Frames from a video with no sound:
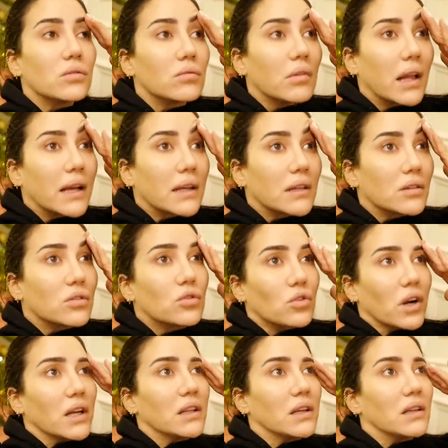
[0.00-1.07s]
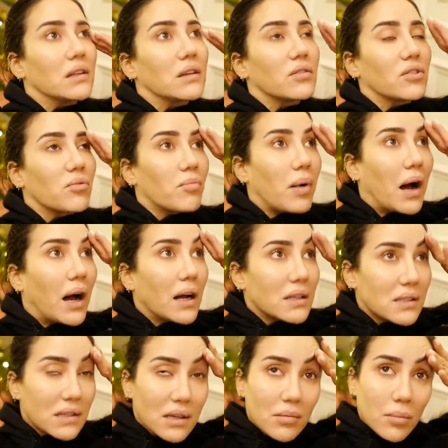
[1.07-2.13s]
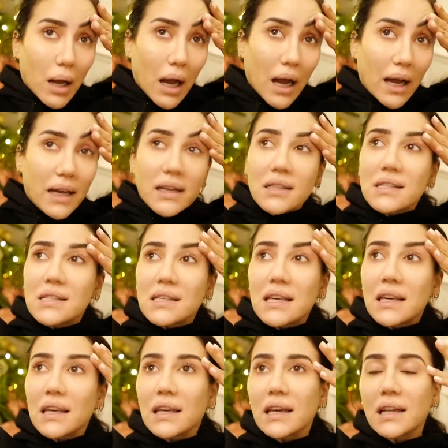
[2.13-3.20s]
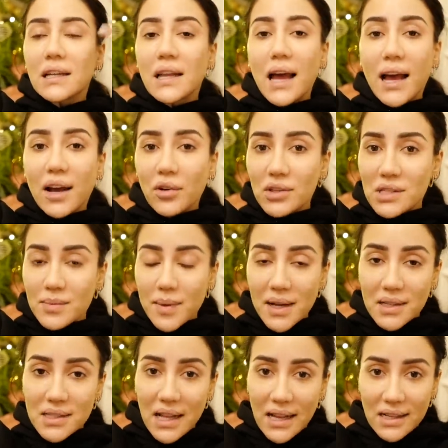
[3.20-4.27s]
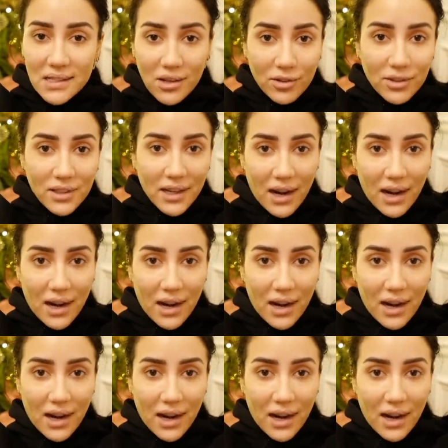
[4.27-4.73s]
like dreaded even passing by and seeing and now it smells like salted